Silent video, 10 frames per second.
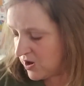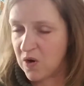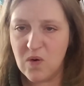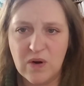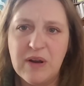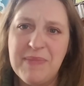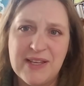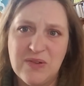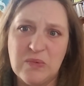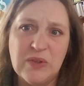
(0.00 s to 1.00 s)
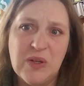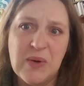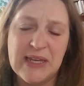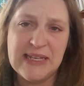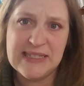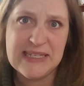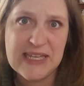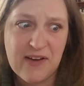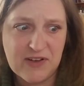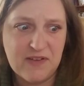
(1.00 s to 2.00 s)
or it makes a really quick and easy
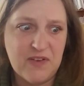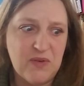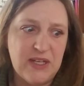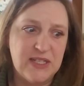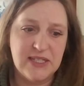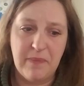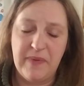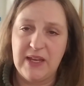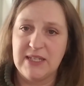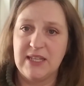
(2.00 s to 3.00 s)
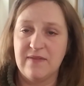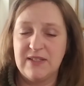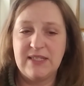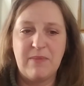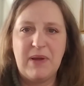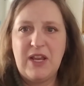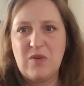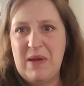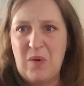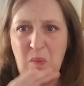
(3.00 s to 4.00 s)
gift if you need something to give to somebody, no
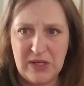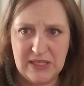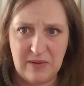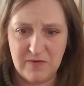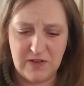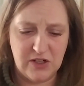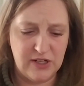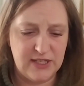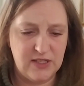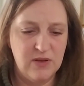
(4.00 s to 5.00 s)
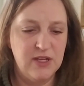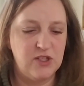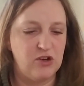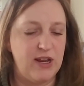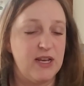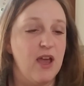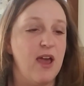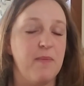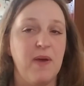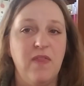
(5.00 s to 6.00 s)
matter what time of year it is. It's great.
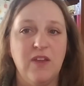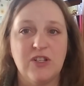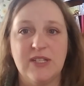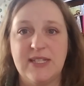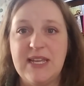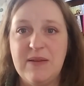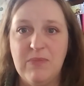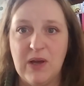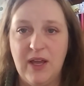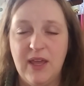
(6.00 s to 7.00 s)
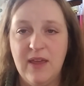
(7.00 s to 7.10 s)
Um, there's this ebook